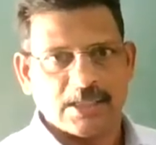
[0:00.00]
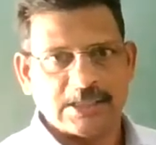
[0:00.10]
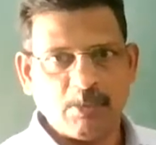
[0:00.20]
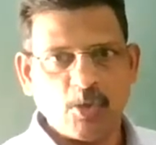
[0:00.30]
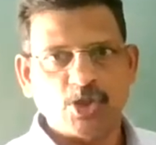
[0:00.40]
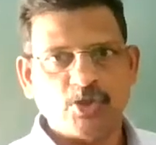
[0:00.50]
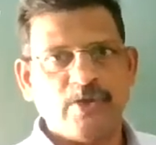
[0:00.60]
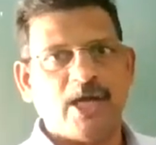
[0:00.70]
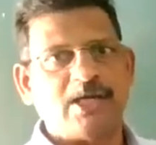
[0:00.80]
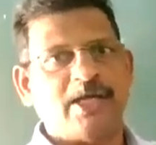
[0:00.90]
Suppose
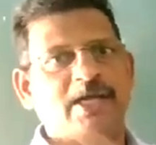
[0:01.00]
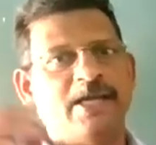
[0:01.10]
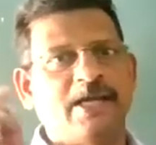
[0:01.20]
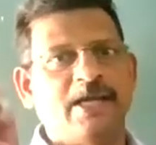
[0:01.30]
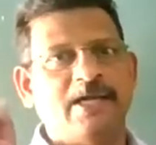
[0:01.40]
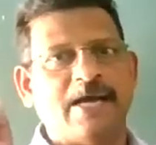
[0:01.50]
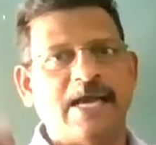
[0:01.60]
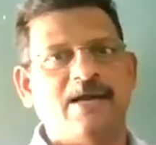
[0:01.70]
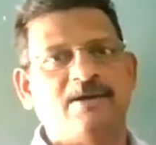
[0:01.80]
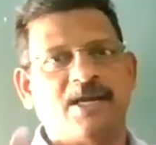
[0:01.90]
we are taking a
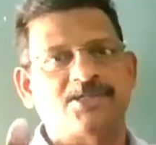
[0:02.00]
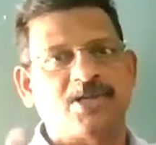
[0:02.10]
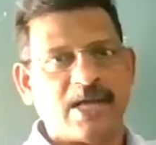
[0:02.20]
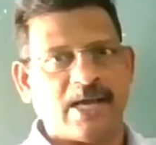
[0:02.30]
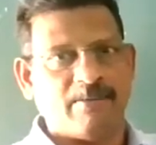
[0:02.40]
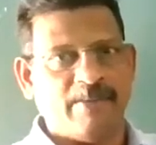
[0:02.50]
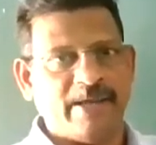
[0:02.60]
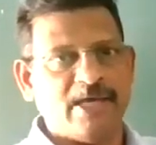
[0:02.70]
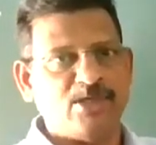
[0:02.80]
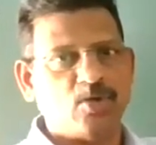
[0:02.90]
dielectric slab,
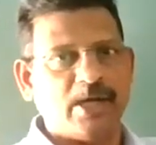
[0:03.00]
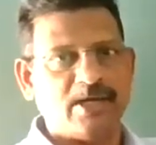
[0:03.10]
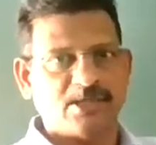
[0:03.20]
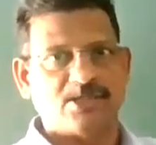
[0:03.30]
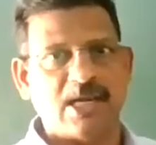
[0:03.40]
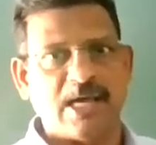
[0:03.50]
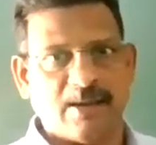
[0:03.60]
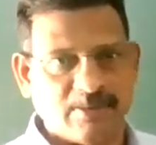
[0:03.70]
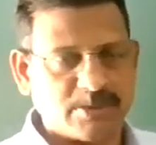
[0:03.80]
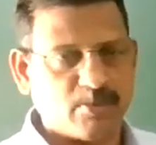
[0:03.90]
an insulating
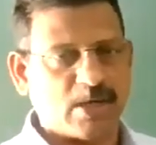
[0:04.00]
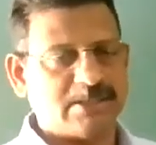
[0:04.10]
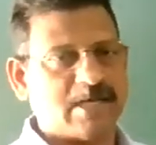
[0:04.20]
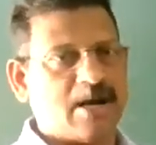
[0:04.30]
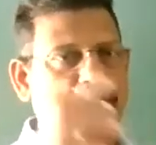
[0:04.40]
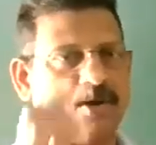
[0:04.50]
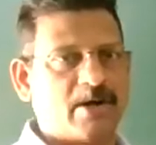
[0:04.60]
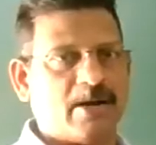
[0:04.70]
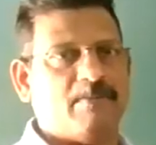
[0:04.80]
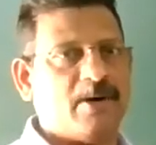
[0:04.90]
slabs, for example,
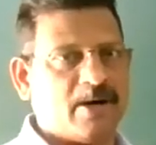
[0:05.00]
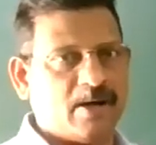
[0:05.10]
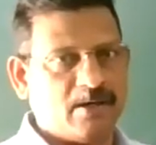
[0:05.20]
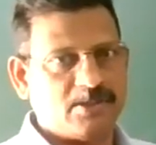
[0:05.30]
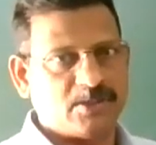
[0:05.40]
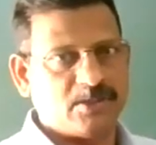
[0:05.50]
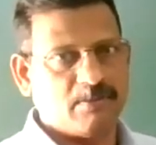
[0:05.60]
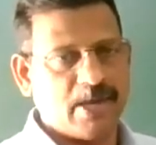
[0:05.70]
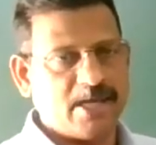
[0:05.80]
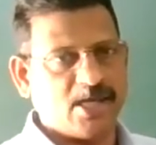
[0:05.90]
rubber,
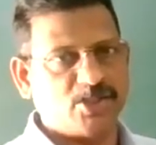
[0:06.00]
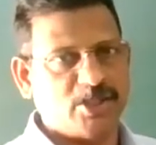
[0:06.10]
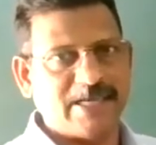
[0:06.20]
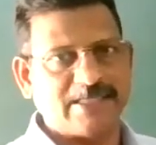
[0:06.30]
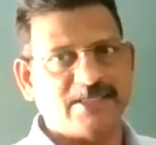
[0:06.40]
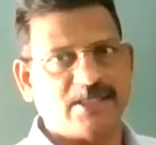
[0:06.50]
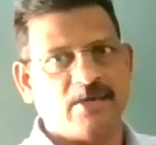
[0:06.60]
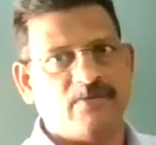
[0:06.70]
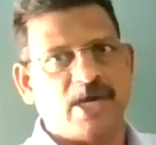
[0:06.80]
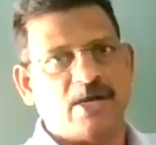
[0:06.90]
mica sheet,
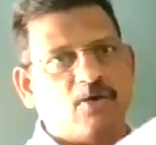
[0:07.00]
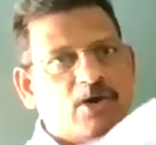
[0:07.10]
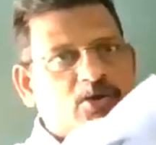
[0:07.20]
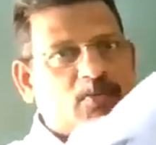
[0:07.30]
etc. We are going to